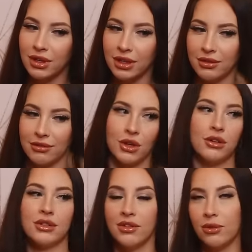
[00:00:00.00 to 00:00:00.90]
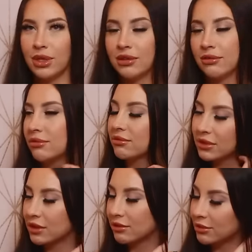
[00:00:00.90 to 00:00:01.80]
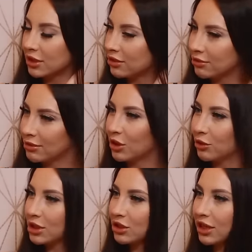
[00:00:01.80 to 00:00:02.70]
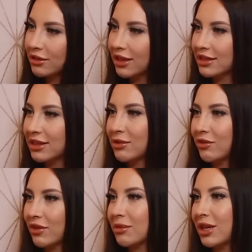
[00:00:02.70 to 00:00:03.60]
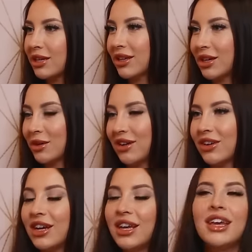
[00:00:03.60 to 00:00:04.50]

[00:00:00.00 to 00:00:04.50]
Like, gross. Everybody was, you know, always trying to get something from me, you know, like uh-huh. whatever.